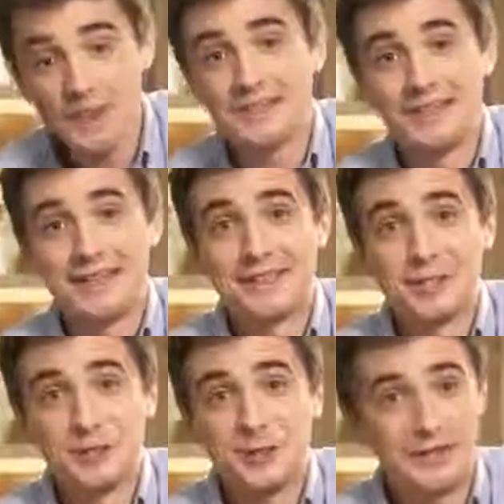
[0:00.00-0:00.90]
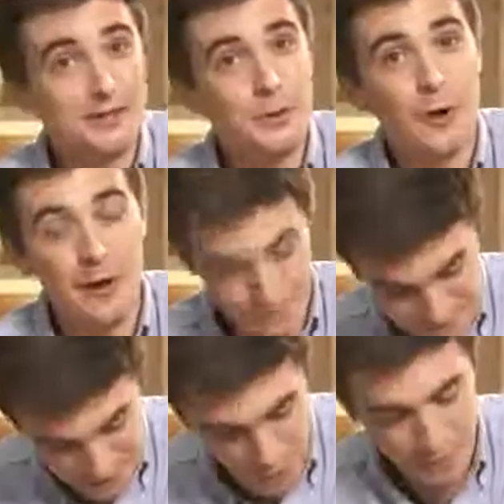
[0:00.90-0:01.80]
want to lick the screen, you are
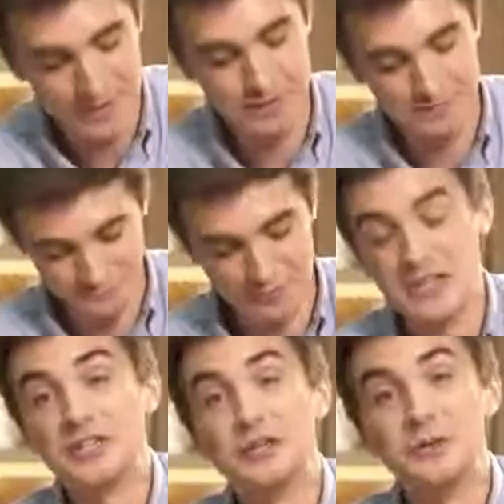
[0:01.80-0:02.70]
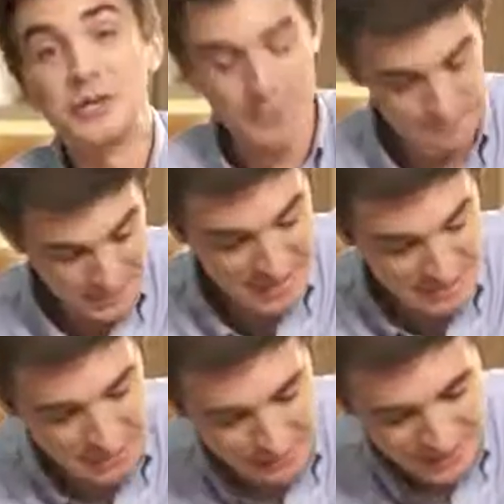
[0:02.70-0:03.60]
totally free to do so.
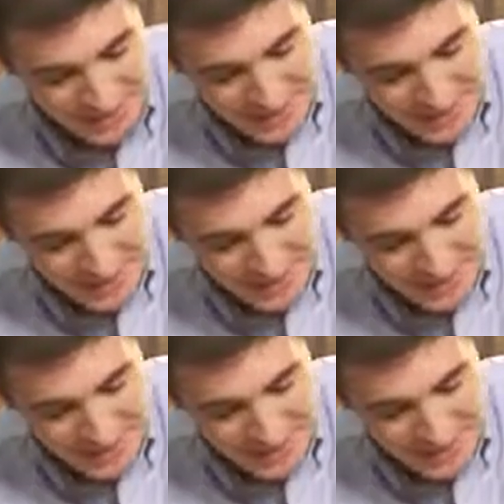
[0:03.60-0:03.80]
Please do.